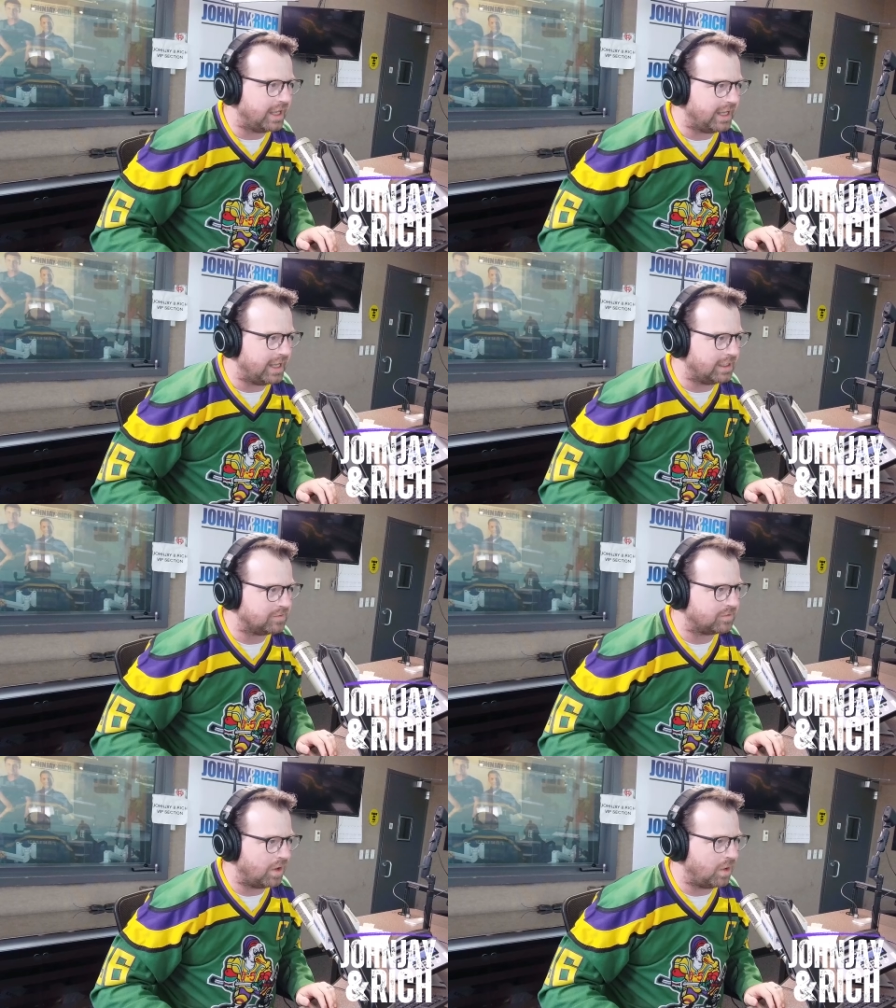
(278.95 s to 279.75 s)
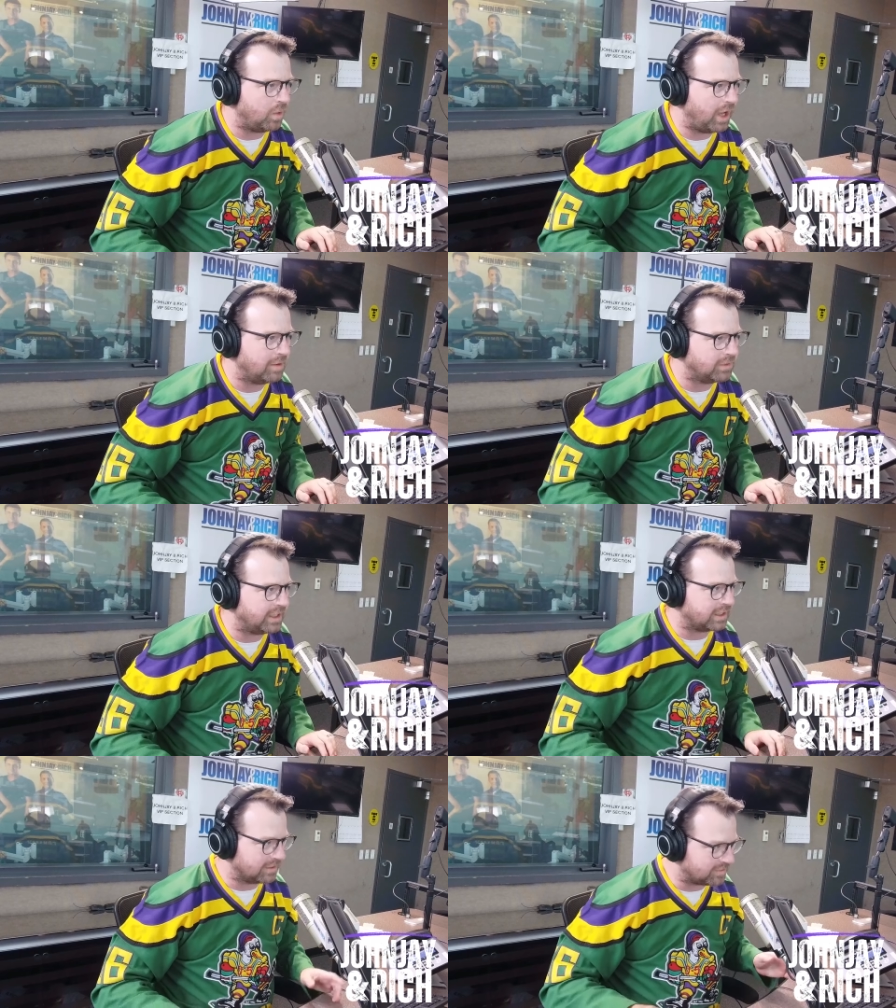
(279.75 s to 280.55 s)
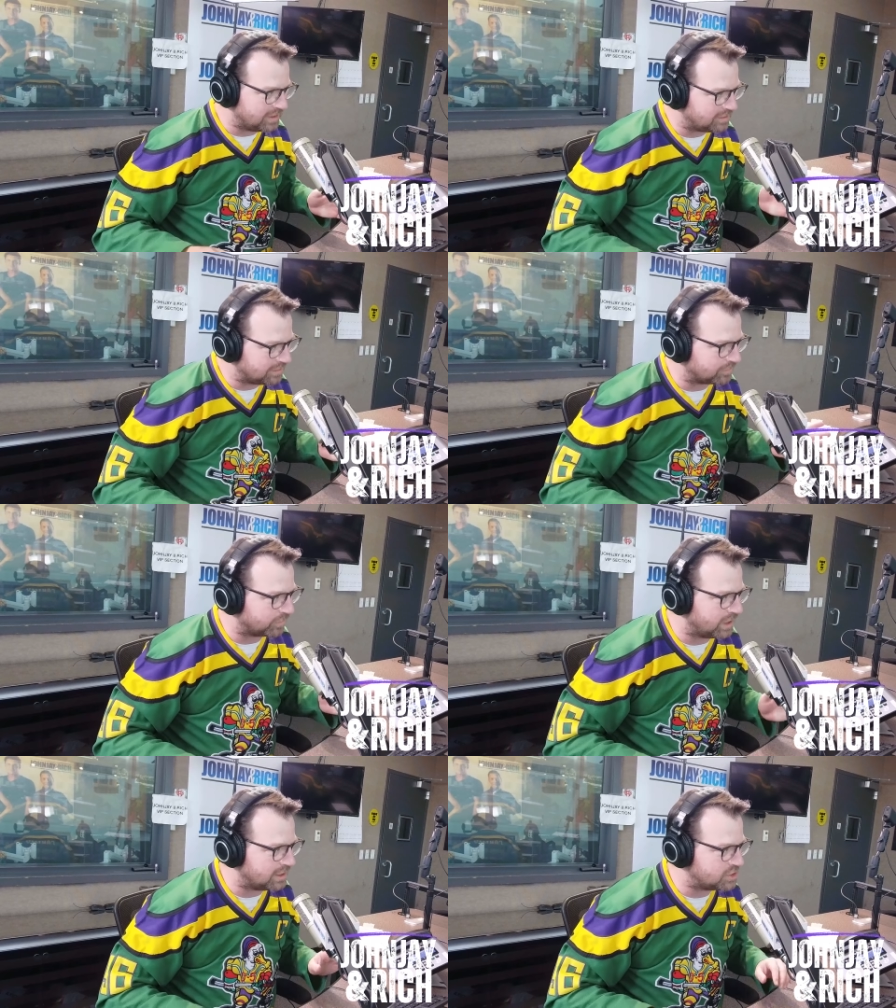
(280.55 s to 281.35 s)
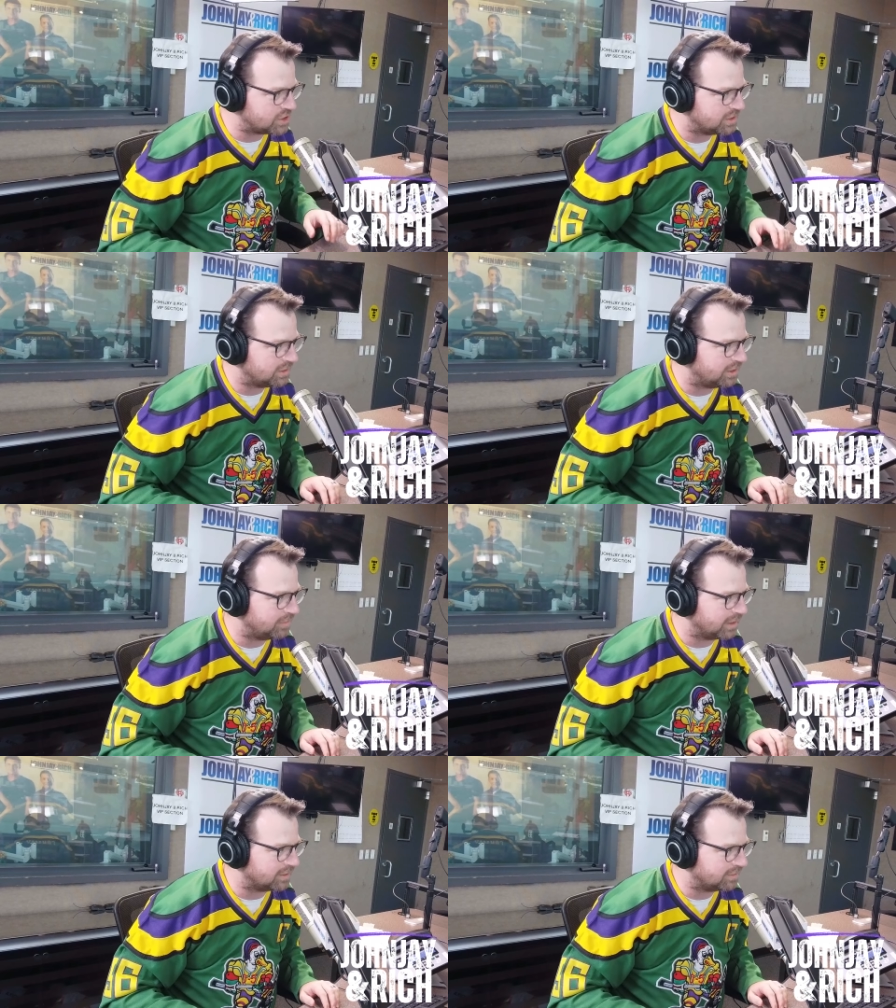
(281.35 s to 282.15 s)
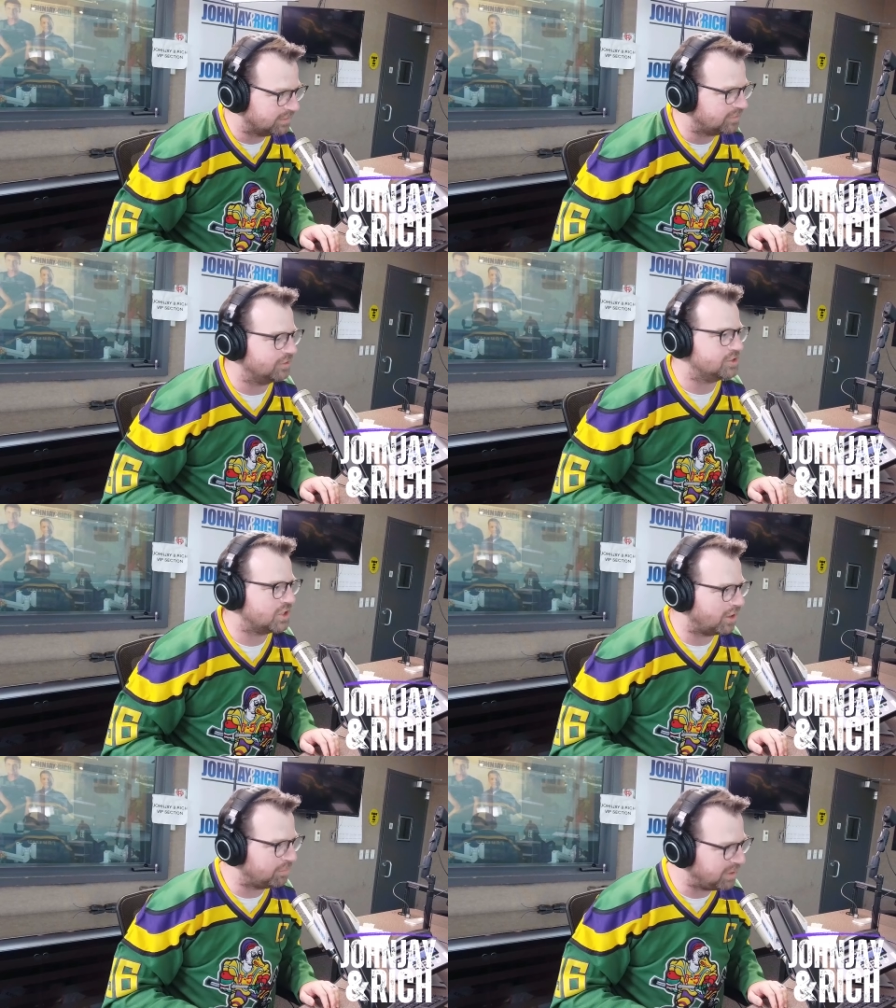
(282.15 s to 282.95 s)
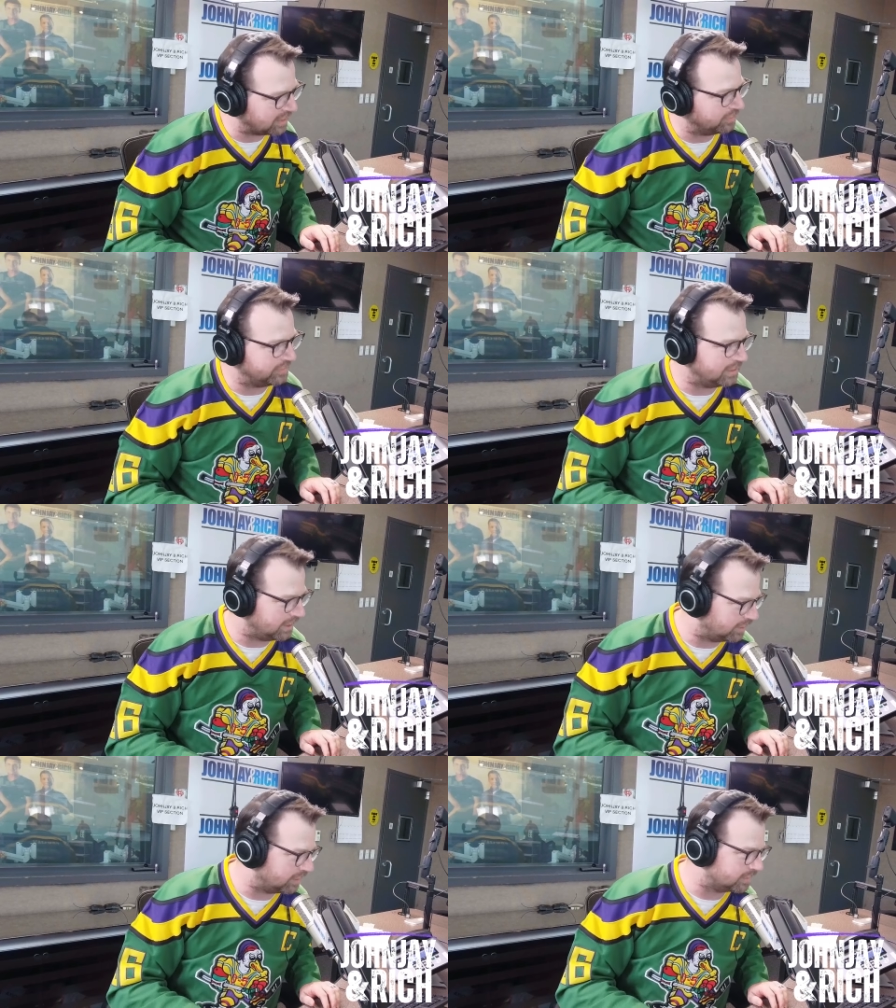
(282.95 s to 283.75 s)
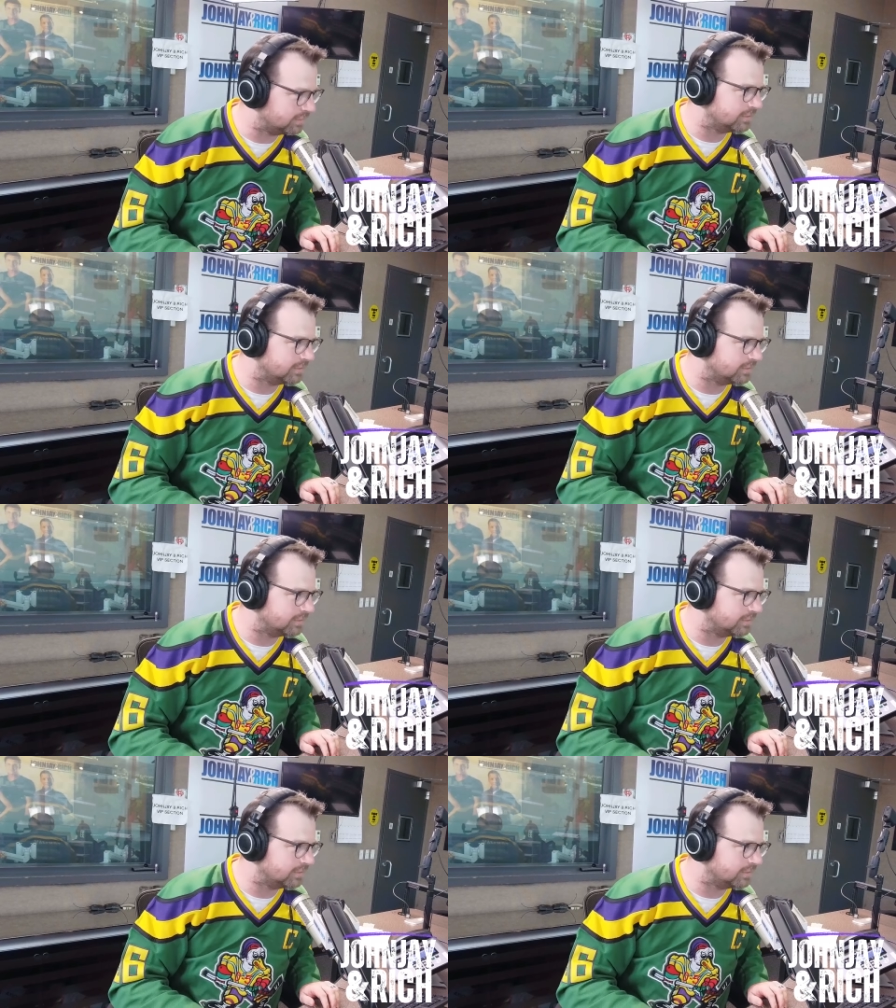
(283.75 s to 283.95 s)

And so I'm like, I sneak to the fridge. I'm like, there's a jar of pickles in here.